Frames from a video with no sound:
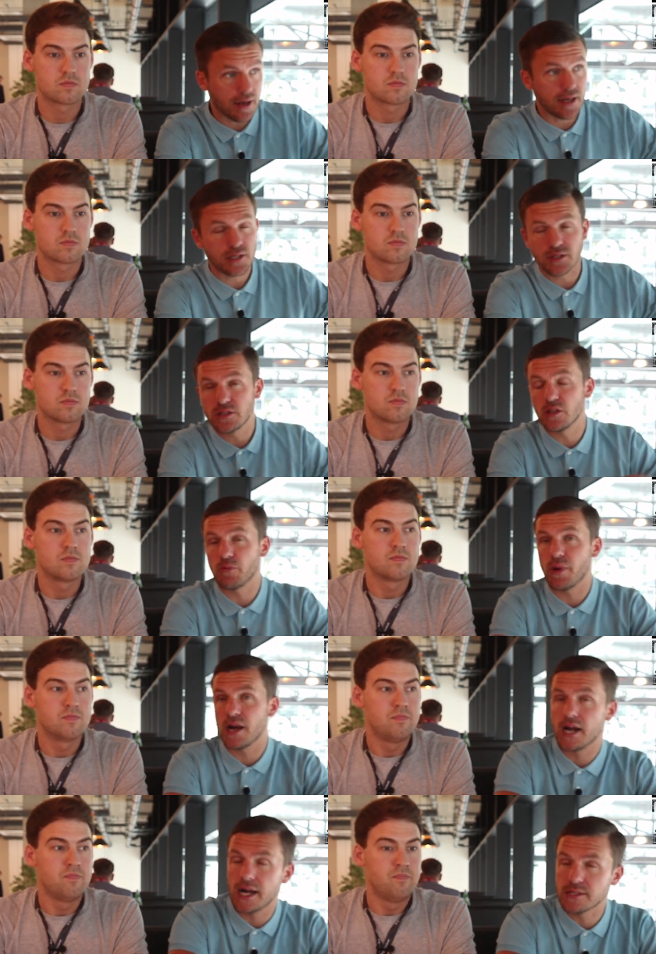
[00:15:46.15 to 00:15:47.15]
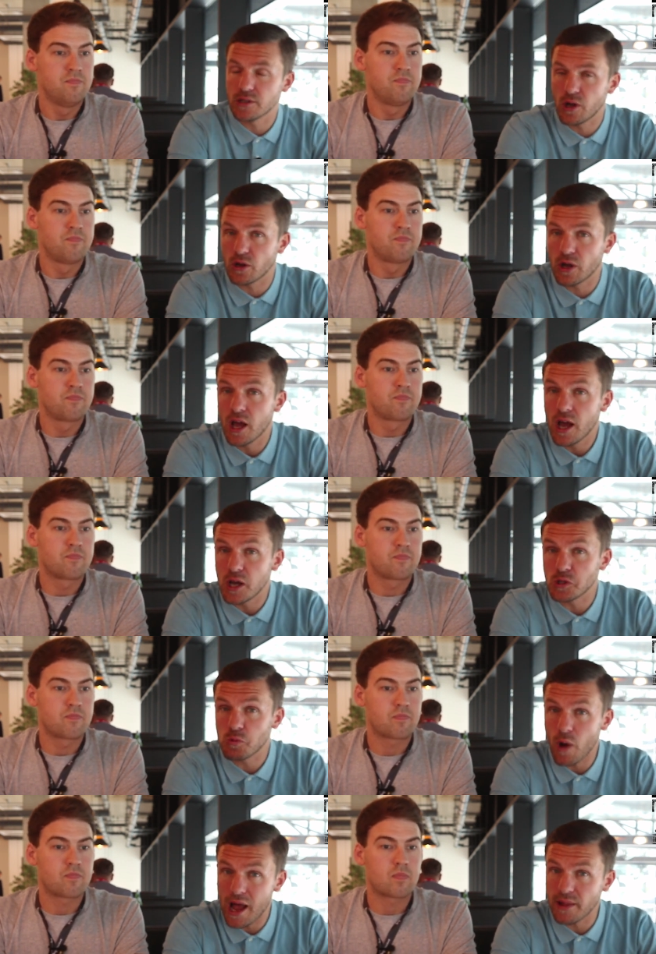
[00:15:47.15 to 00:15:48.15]
Speaker 1: you can listen to the back catalogue
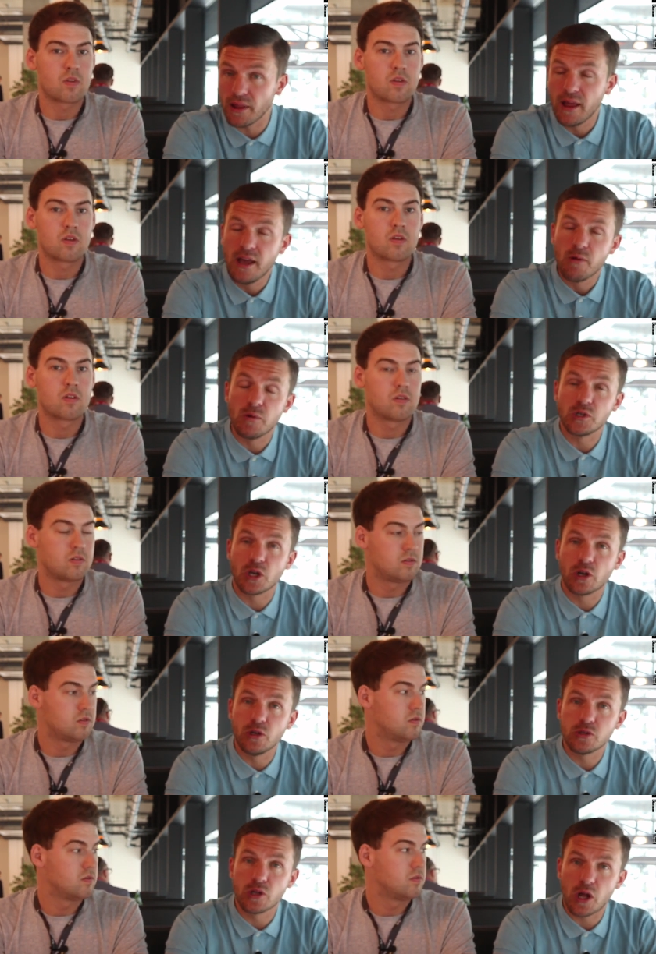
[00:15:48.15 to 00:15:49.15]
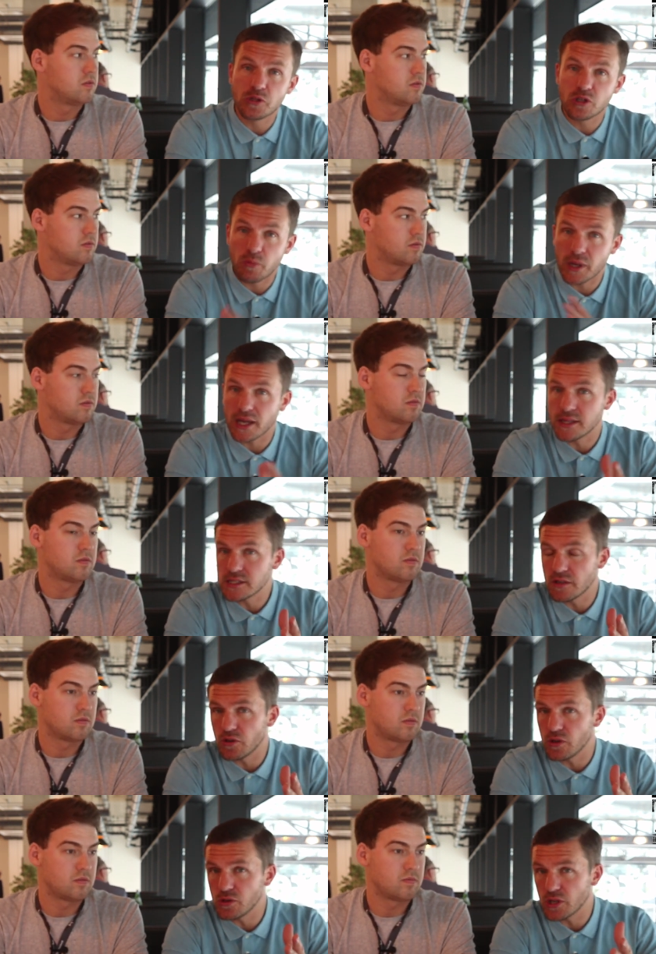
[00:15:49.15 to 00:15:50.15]
as well, which includes lots of big
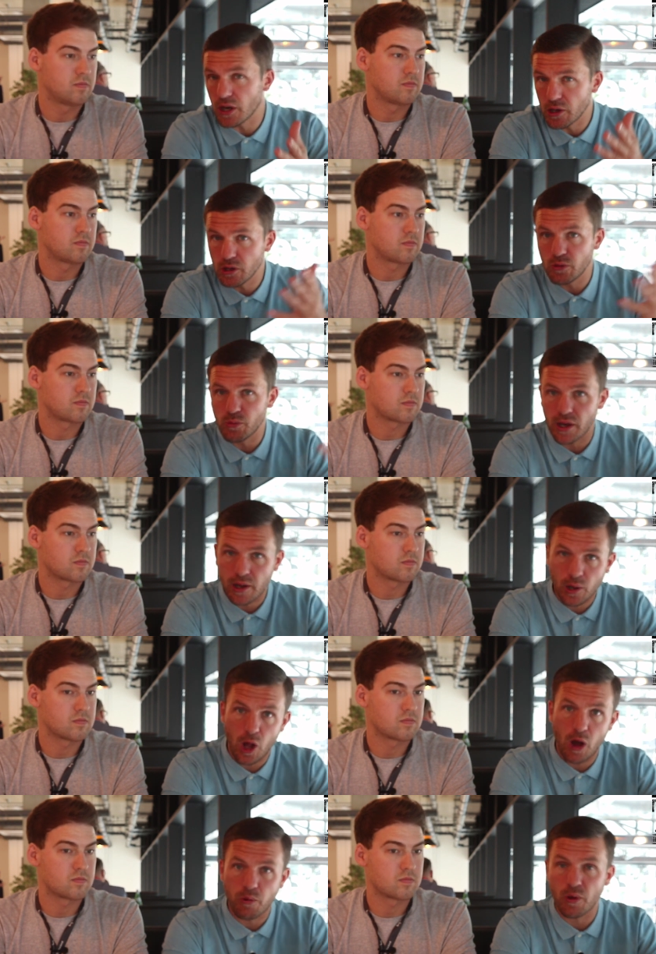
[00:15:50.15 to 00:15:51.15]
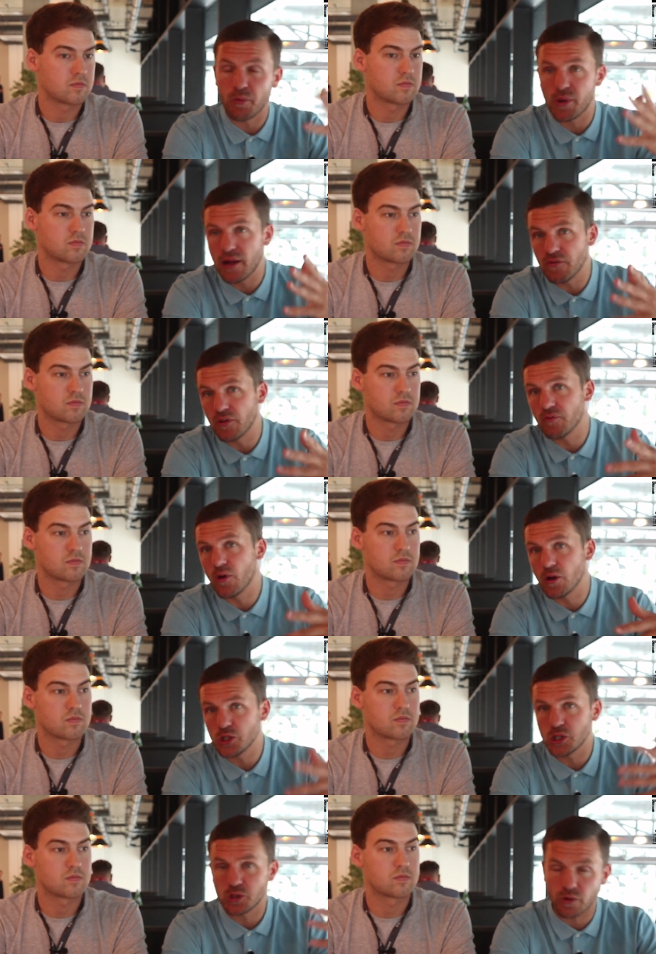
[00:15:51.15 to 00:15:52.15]
interviews, including with Klopp, with Brendan
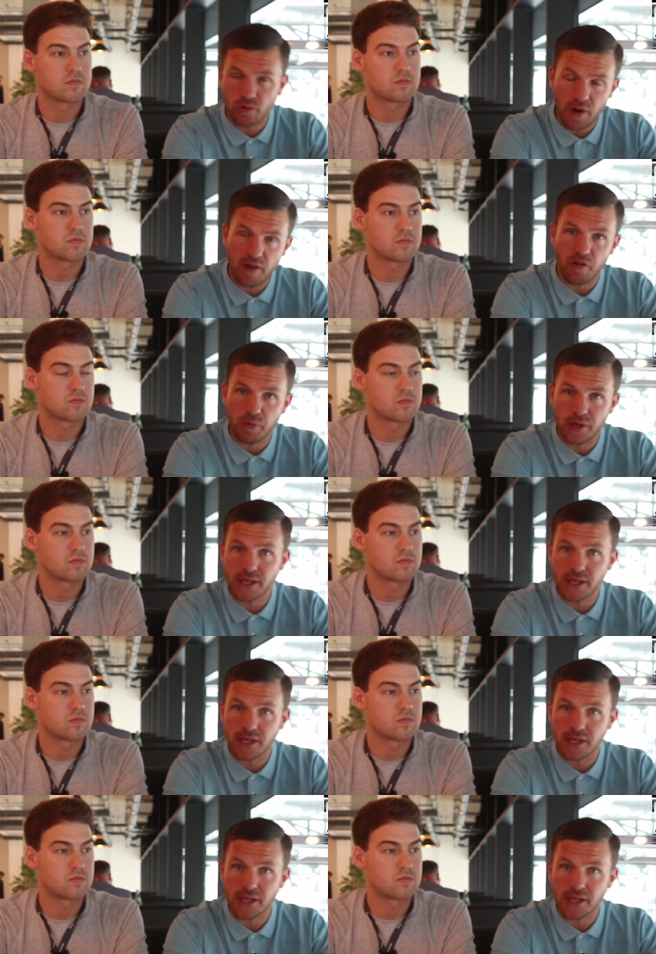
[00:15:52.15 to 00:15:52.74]
Rodgers, with Rafa